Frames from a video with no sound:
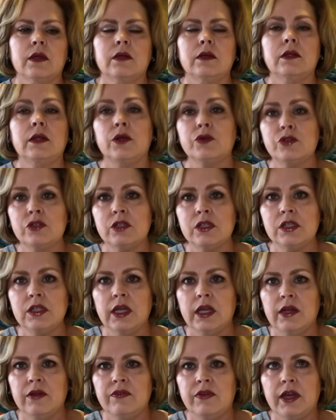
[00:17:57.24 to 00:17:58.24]
close to
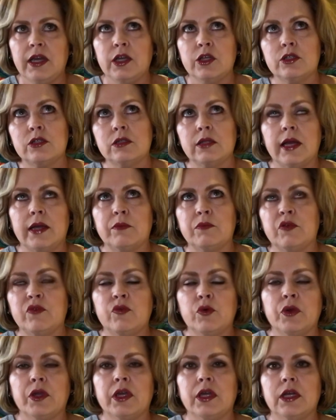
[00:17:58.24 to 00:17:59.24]
Santa Fe. It's like
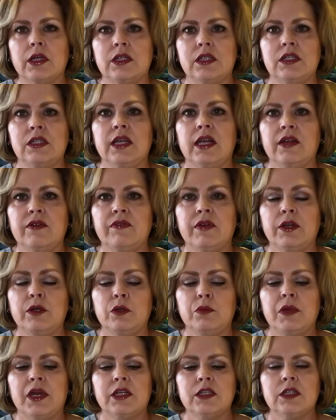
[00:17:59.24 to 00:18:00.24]
before you get to Santa Fe,
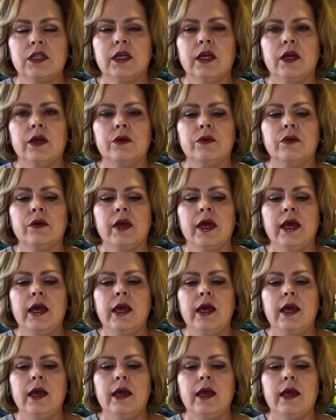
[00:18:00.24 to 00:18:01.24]
New Mexico.
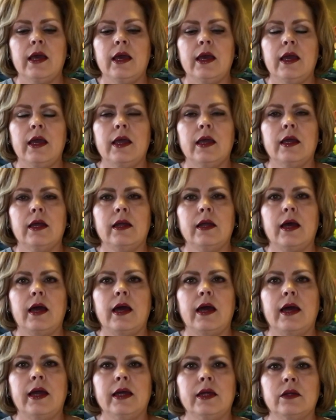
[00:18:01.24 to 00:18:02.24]
And
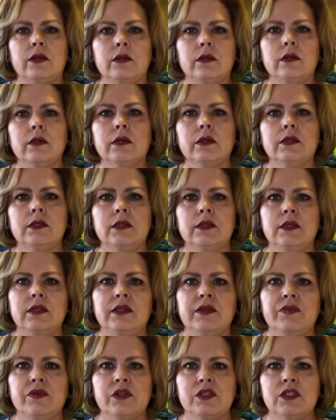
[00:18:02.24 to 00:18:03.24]
I had looked at the
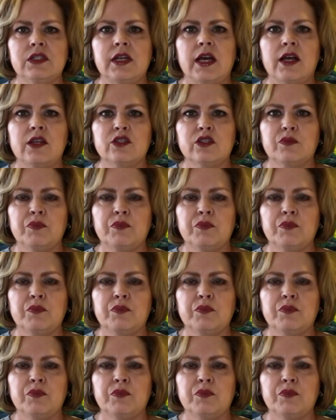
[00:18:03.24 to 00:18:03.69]
different styles